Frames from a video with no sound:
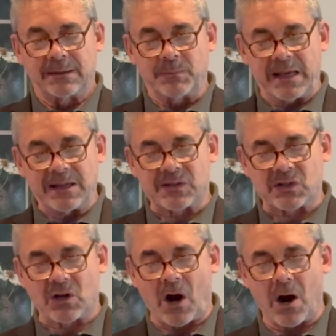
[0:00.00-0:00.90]
being
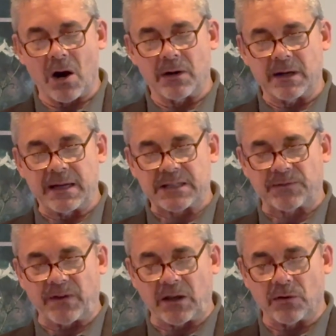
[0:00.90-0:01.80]
scarred and
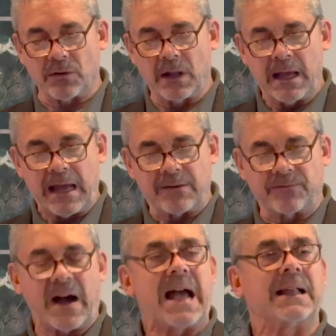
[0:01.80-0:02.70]
disfigured and
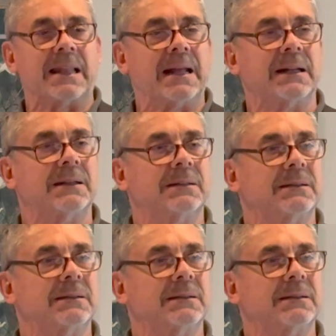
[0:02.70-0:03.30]
violated.